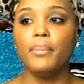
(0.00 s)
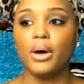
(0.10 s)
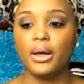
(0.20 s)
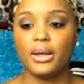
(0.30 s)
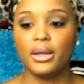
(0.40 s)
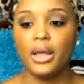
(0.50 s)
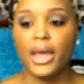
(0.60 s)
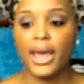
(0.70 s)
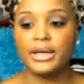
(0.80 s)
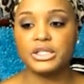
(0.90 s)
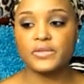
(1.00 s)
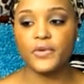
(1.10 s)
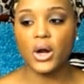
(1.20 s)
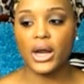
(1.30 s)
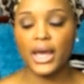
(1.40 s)
But as
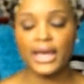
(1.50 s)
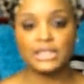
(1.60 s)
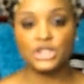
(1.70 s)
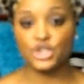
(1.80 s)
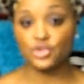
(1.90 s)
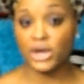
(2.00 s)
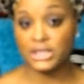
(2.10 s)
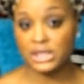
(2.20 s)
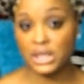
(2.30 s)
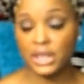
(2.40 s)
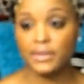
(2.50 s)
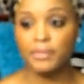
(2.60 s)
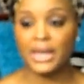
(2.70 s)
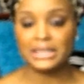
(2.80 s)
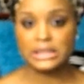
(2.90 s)
far as dressing
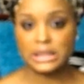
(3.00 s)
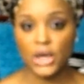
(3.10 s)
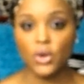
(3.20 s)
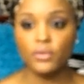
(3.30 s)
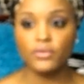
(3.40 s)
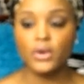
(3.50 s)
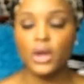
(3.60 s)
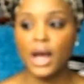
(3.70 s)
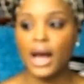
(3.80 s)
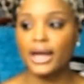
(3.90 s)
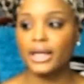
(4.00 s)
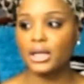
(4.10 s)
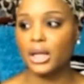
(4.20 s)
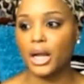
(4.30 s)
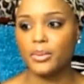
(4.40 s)
myself, I
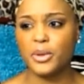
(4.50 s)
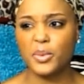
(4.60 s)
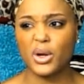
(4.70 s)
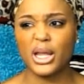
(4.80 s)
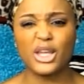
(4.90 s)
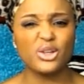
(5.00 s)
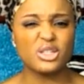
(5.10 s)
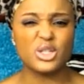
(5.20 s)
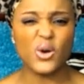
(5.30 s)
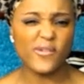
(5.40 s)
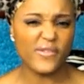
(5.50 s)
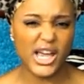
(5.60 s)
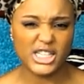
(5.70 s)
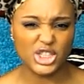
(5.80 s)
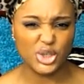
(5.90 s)
get a lot of people are like, you're so
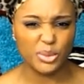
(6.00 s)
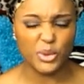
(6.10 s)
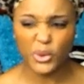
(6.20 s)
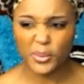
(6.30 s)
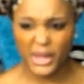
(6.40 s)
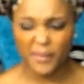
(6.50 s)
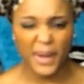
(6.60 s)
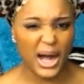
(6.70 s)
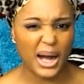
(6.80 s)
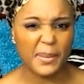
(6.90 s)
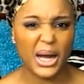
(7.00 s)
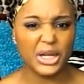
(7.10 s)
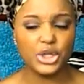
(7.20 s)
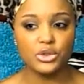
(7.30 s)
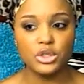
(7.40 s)
fashionable to be a mom.
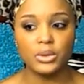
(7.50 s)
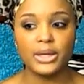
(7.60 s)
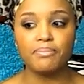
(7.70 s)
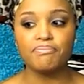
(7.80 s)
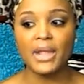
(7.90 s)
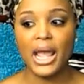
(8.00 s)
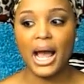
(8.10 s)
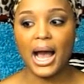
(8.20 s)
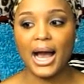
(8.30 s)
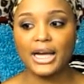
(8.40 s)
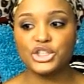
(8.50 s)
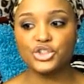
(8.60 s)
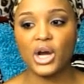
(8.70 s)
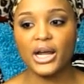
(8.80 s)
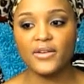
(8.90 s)
How do you do it? I
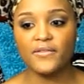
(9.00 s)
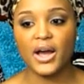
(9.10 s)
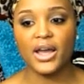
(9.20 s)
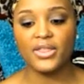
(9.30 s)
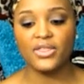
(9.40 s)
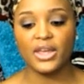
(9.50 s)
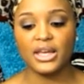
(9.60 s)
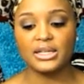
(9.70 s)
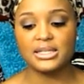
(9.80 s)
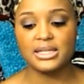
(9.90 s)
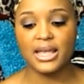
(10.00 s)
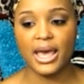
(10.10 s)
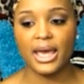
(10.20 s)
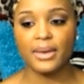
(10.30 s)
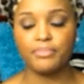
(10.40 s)
try to find things
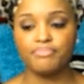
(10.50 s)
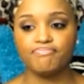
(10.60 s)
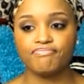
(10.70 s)
that